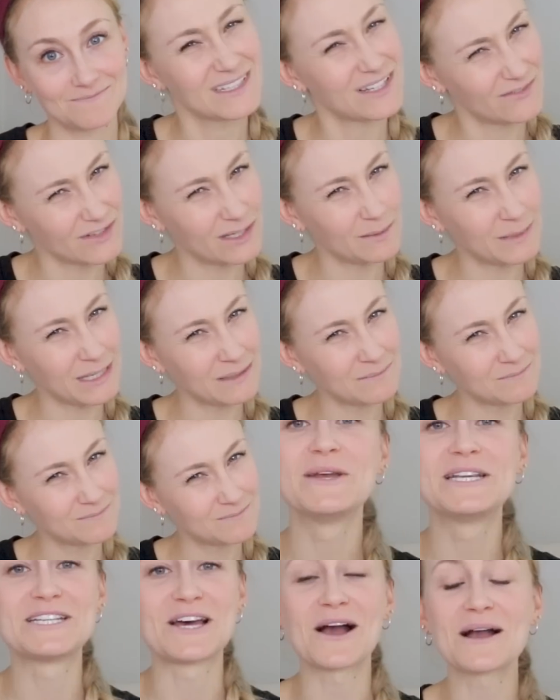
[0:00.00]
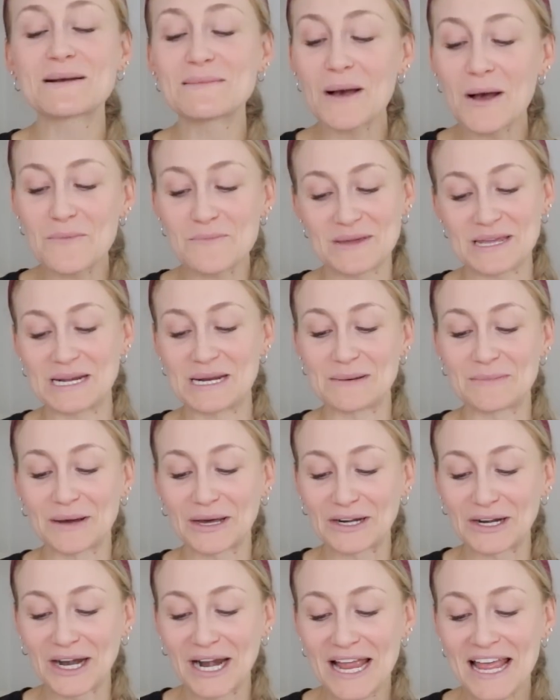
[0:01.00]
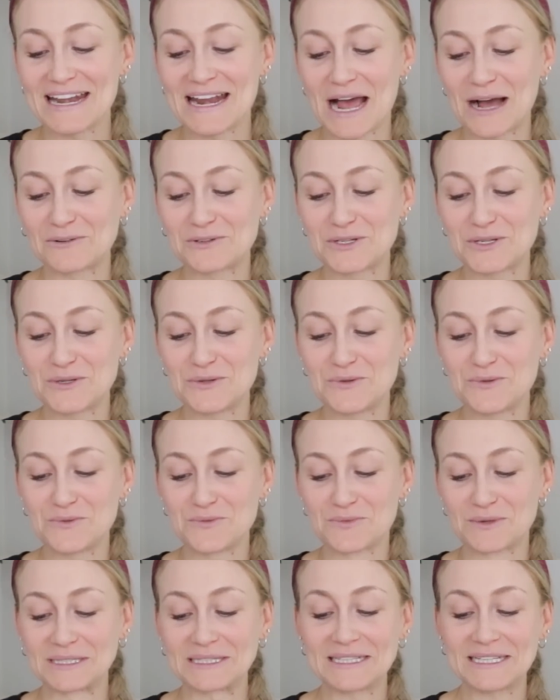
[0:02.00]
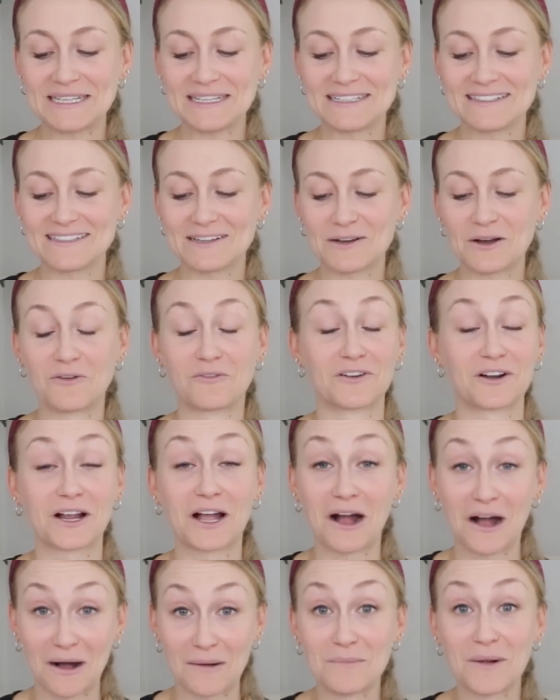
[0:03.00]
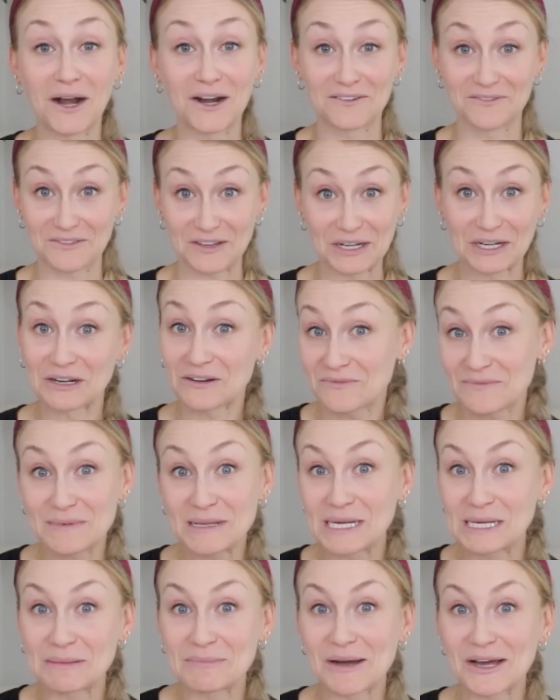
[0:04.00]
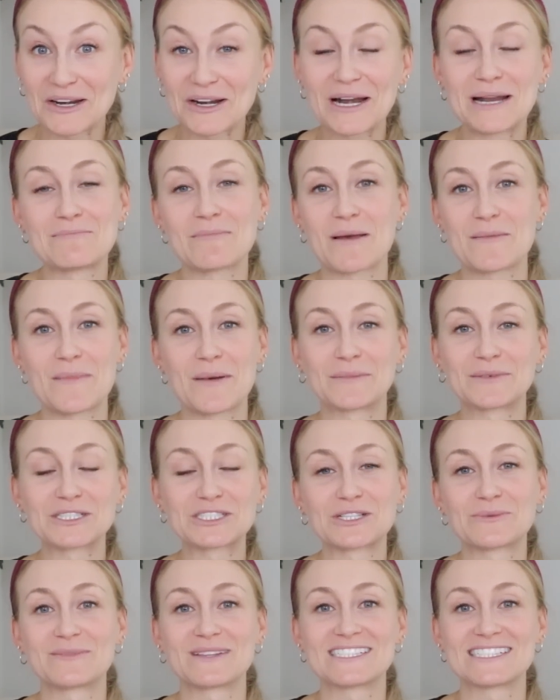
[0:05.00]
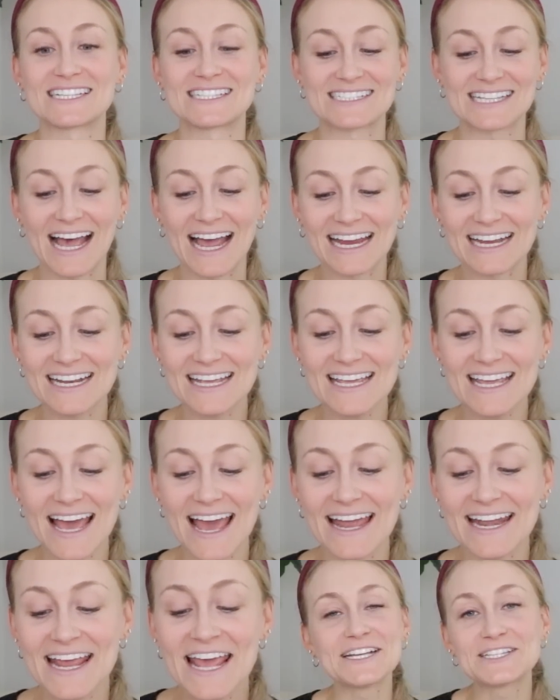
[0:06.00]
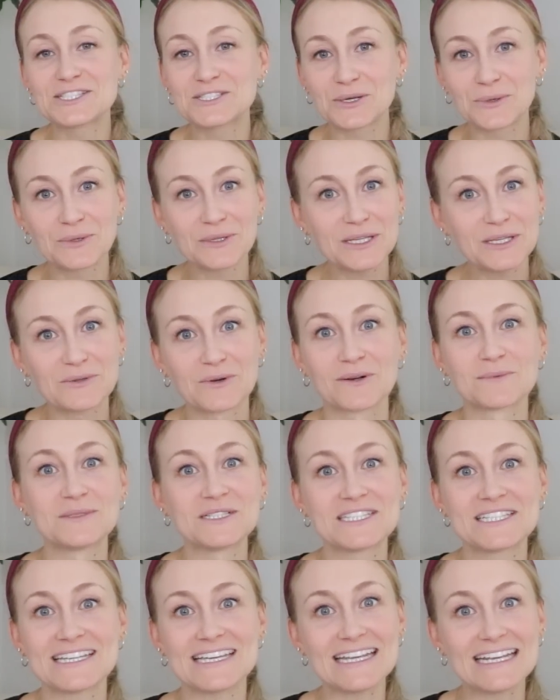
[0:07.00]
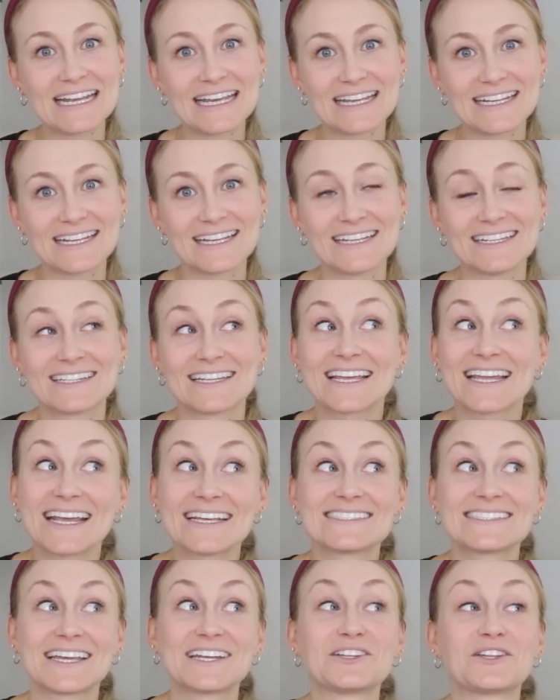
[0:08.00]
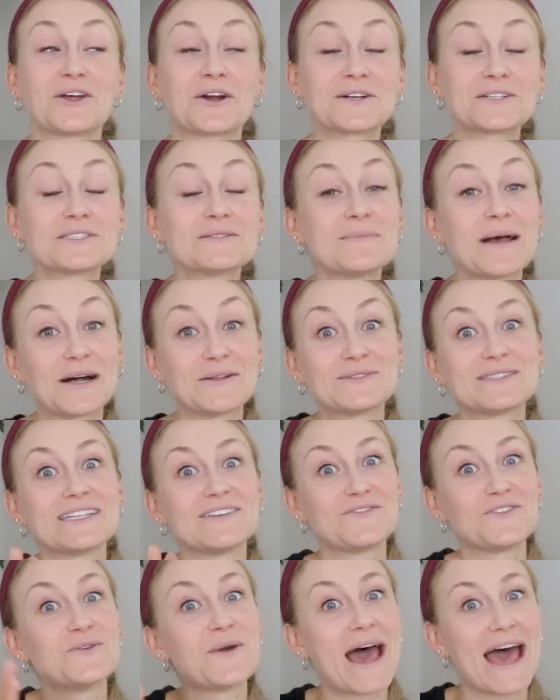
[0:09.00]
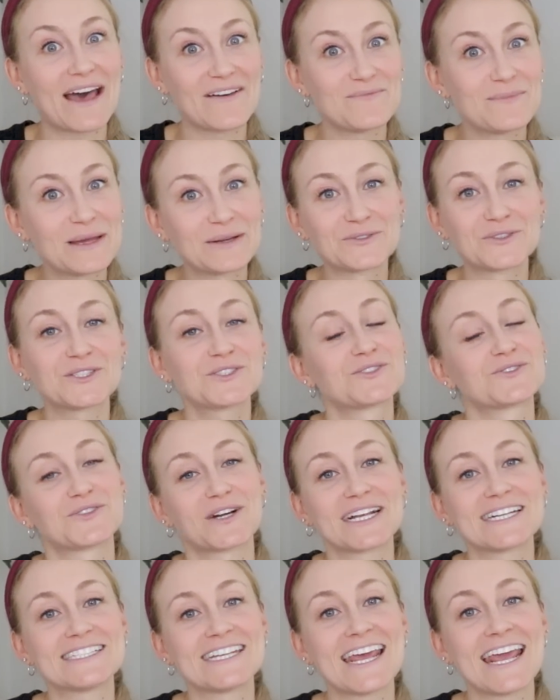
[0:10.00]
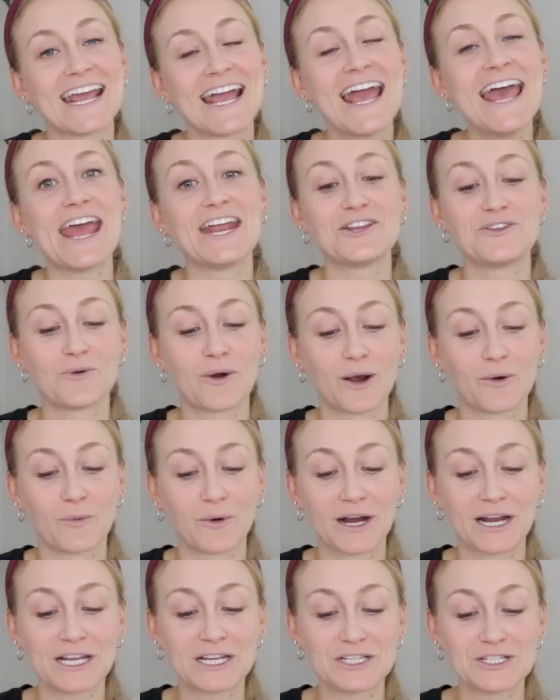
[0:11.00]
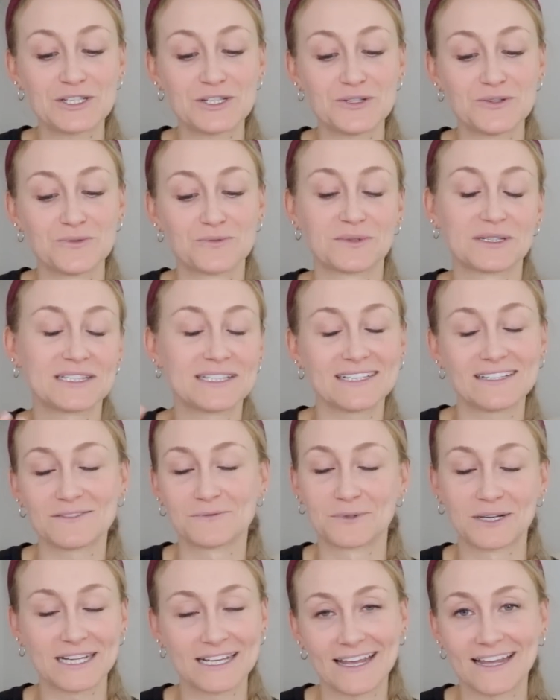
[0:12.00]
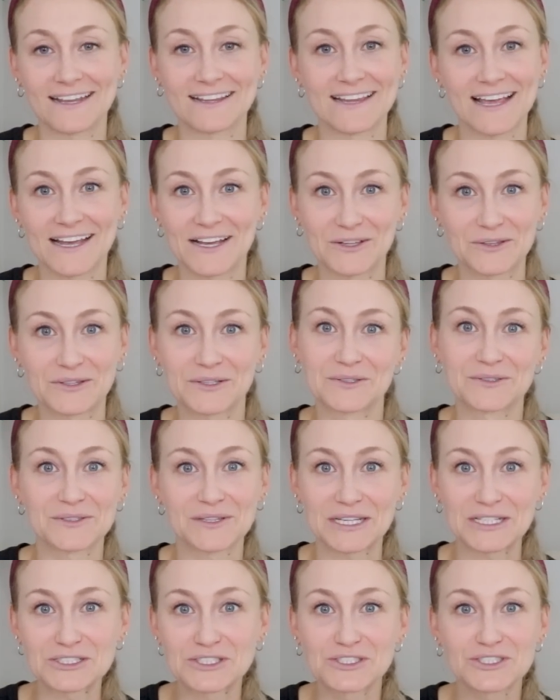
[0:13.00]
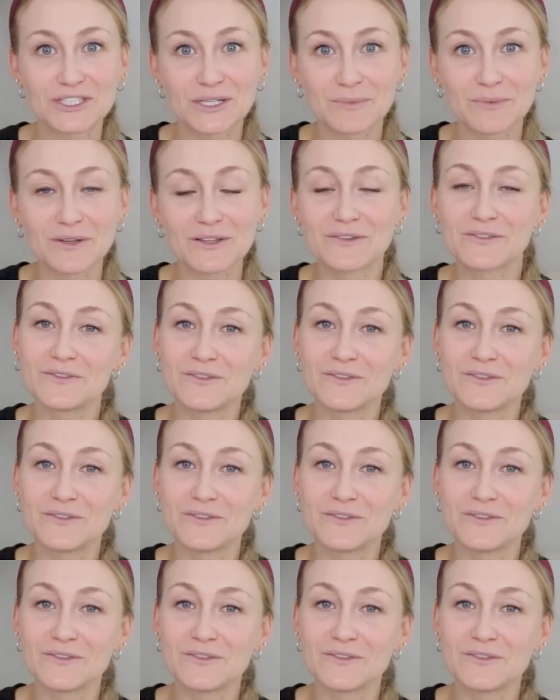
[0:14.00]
You feel me? We talk about peanut butter and how to really overcome our fear of peanut butter in my membership to society, and it's totally normal to eat it in, like I said, large amounts if you have been restricting and you are working to really regain that healthy relationship with